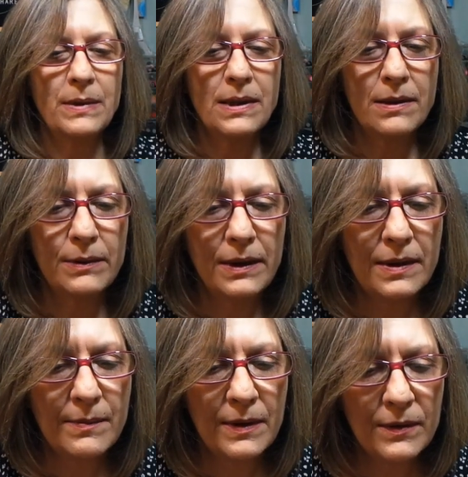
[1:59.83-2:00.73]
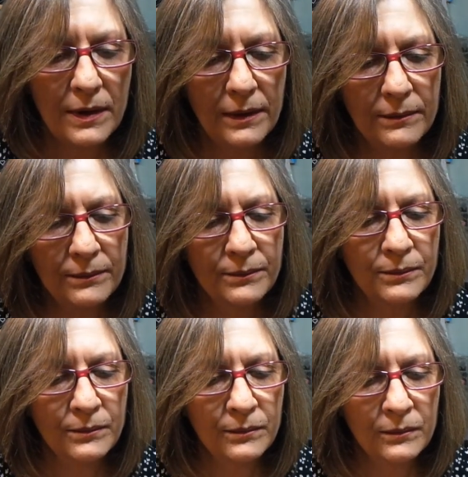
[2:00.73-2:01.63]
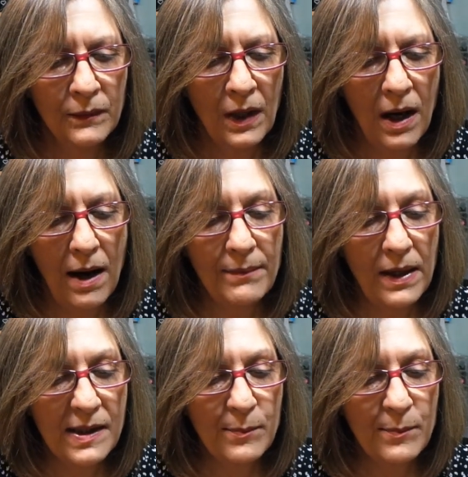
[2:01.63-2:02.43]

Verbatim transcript: Let me see what that smells like. I'm not